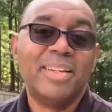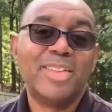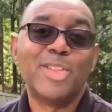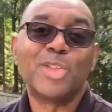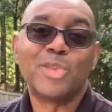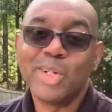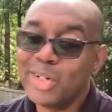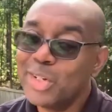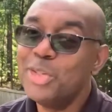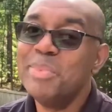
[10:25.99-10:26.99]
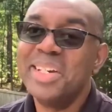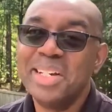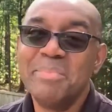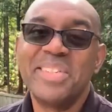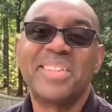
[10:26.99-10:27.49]
the stronger you
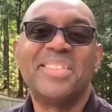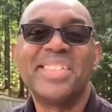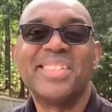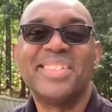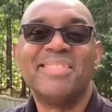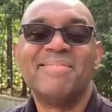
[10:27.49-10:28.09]
become as a Christian.